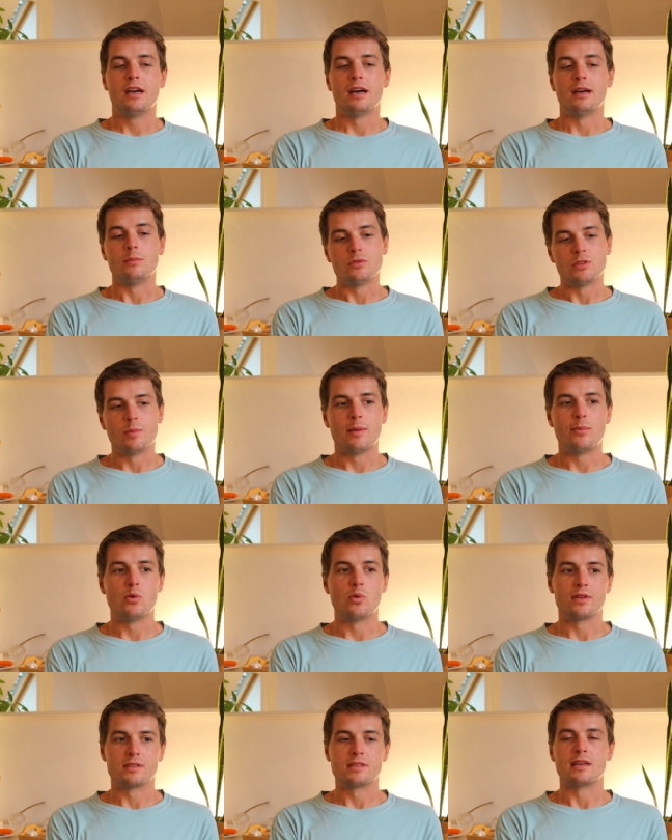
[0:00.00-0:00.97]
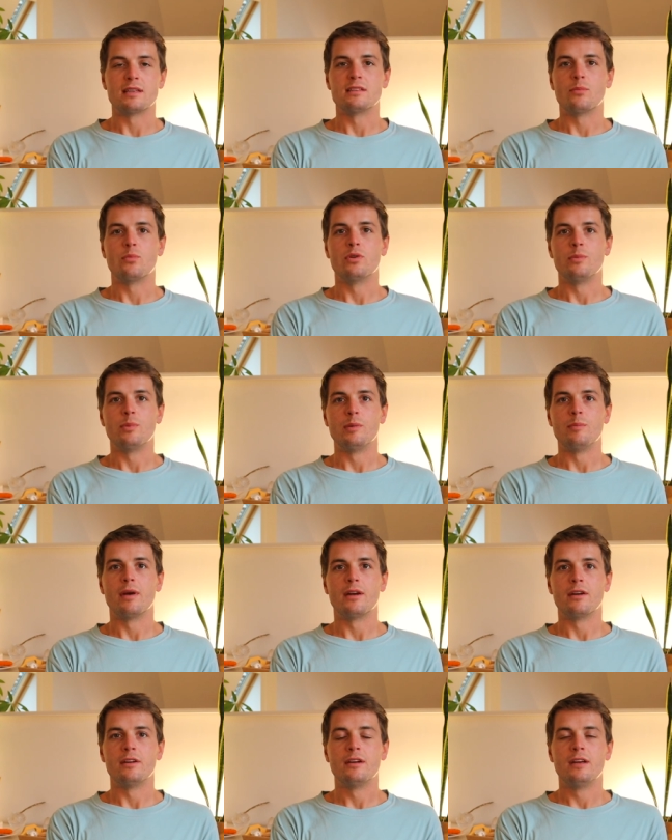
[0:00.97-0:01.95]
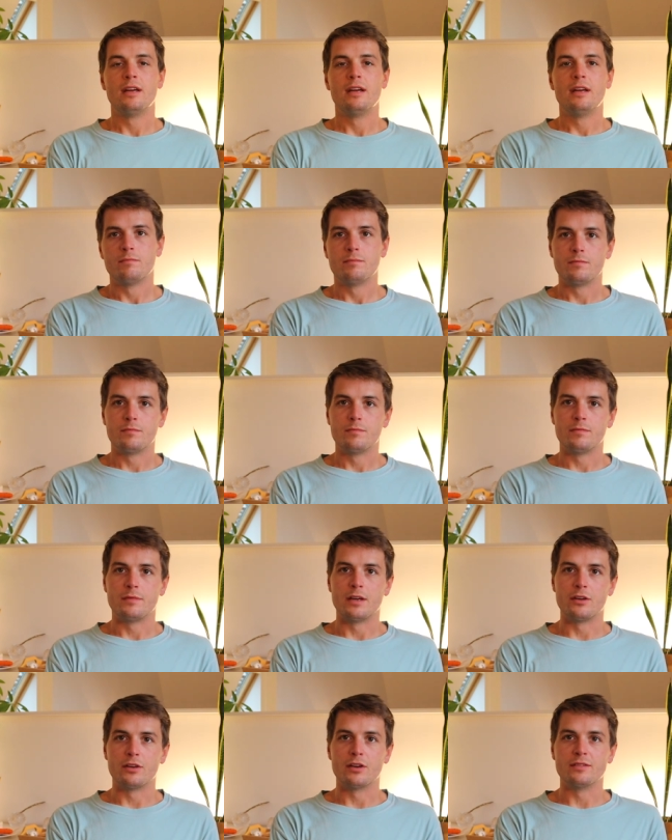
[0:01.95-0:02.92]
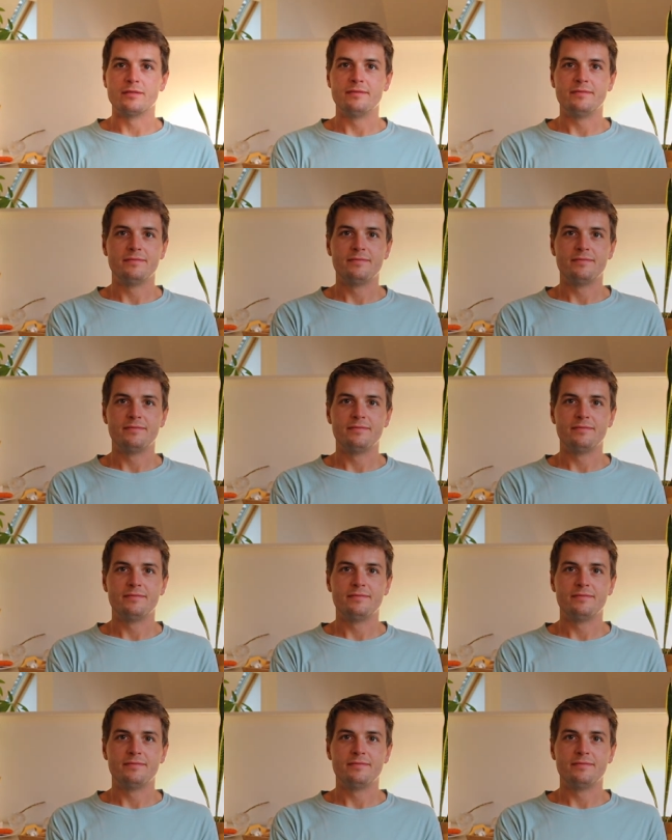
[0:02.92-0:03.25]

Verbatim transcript: Um, so maybe one size up would have been better. There you go.